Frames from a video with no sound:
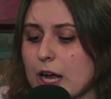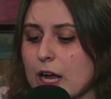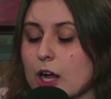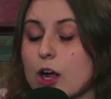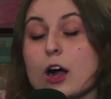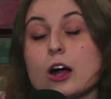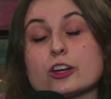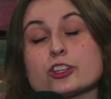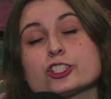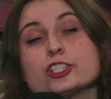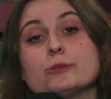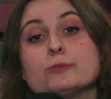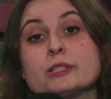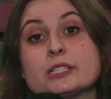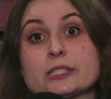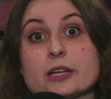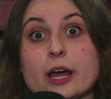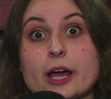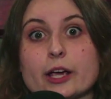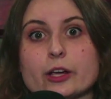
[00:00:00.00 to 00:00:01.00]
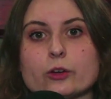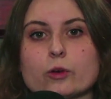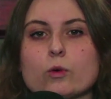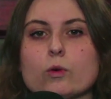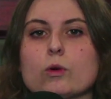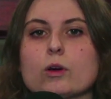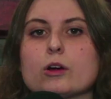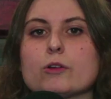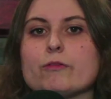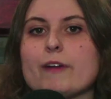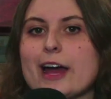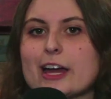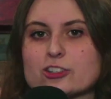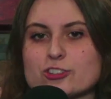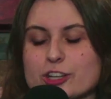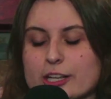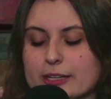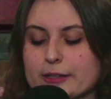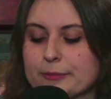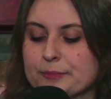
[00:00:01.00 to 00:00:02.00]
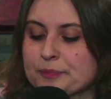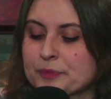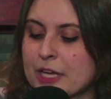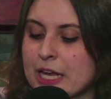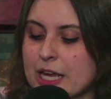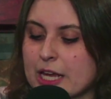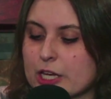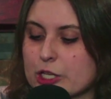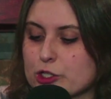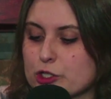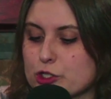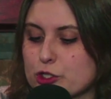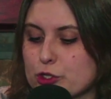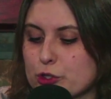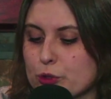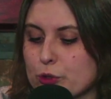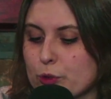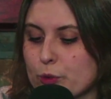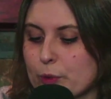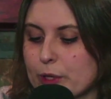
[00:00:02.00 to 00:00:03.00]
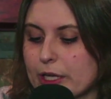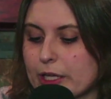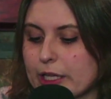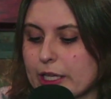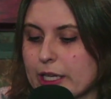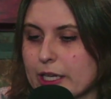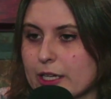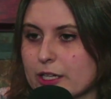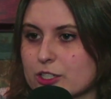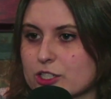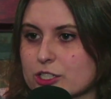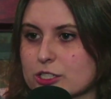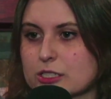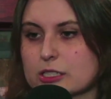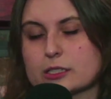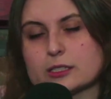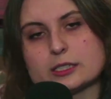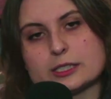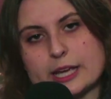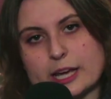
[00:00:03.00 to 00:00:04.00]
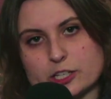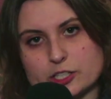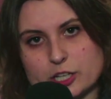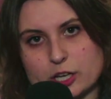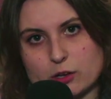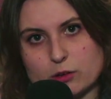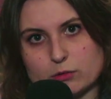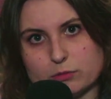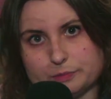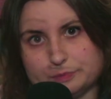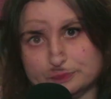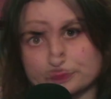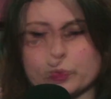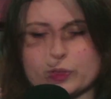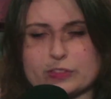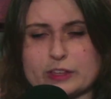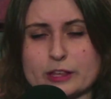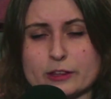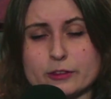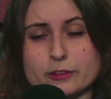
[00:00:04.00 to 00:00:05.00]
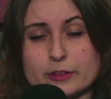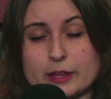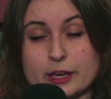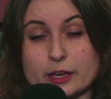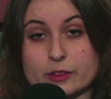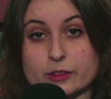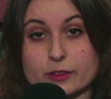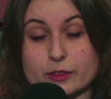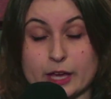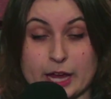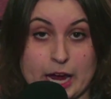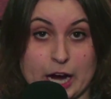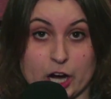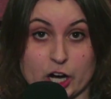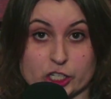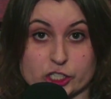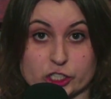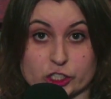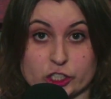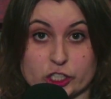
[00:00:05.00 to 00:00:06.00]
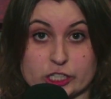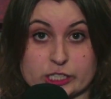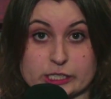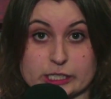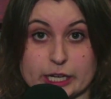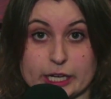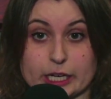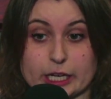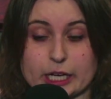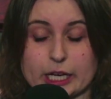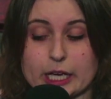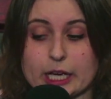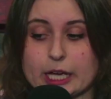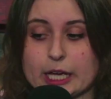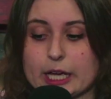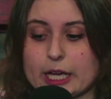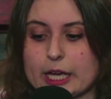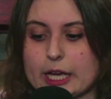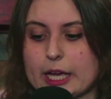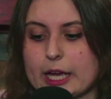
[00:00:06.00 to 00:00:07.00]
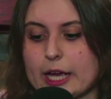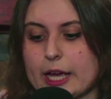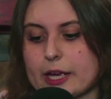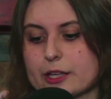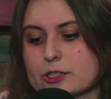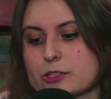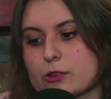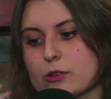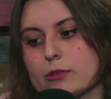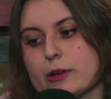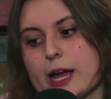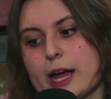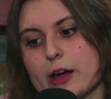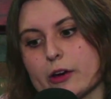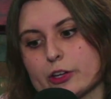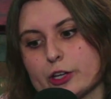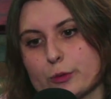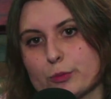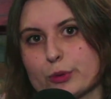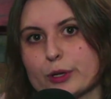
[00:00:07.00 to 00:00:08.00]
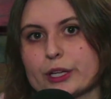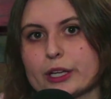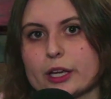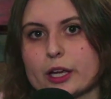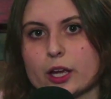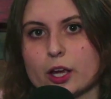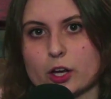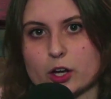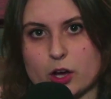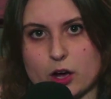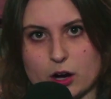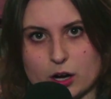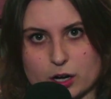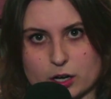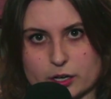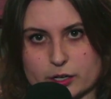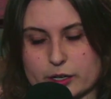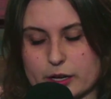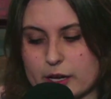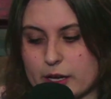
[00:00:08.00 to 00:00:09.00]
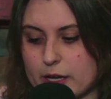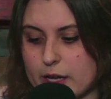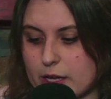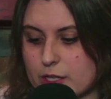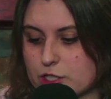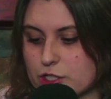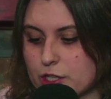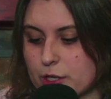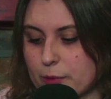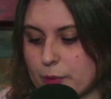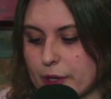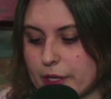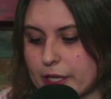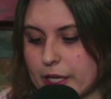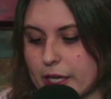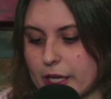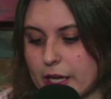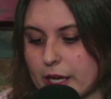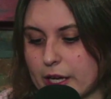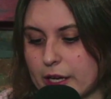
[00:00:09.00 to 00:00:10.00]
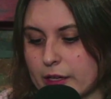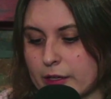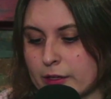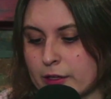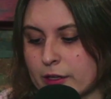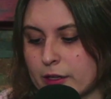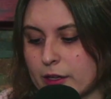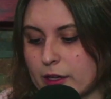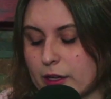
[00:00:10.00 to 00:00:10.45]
costume design or fashion, to really just sketch out what they think that the character looks like. And so now you're bringing in art and you're bringing in,